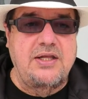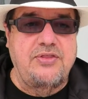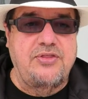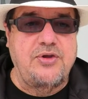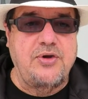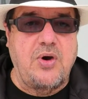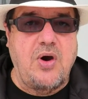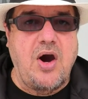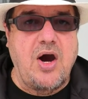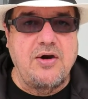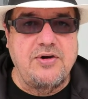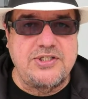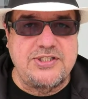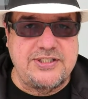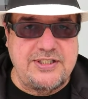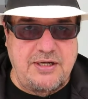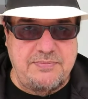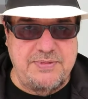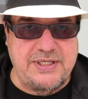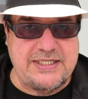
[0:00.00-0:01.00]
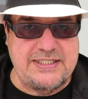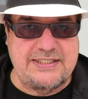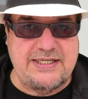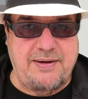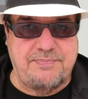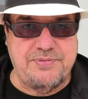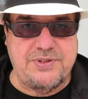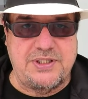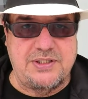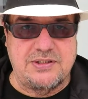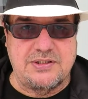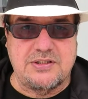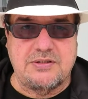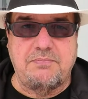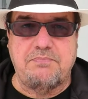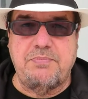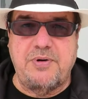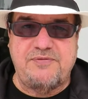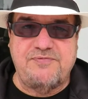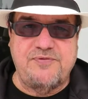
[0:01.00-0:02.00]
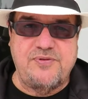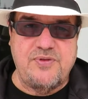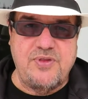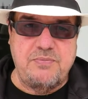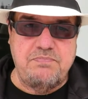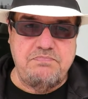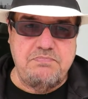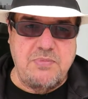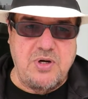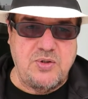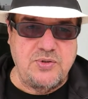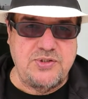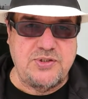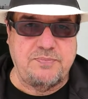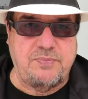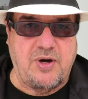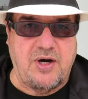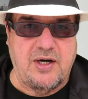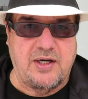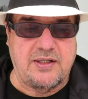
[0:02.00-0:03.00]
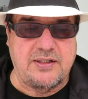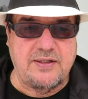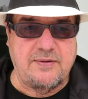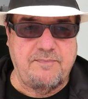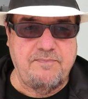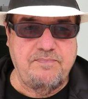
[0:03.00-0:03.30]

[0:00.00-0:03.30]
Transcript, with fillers: There are some exceptions, but for the most part,